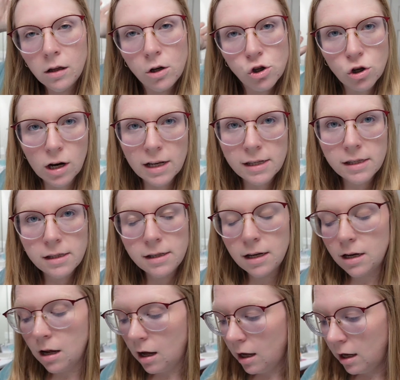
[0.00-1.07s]
dress
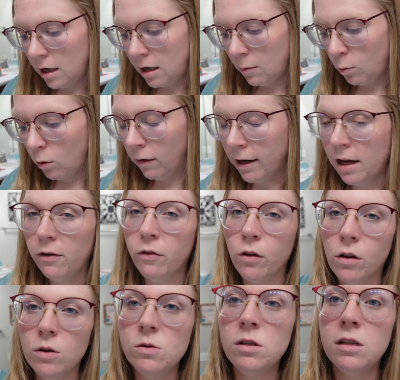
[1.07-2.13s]
did not end up working for
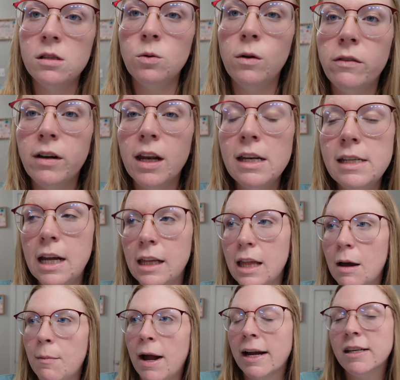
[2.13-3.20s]
Lucy, so we've got to take
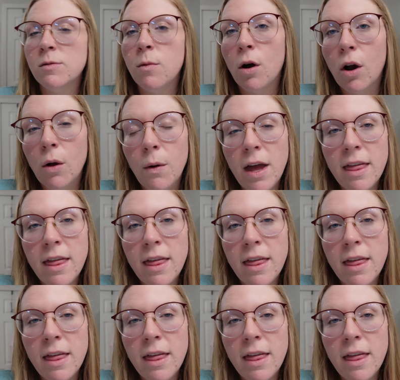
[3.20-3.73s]
that back tomorrow.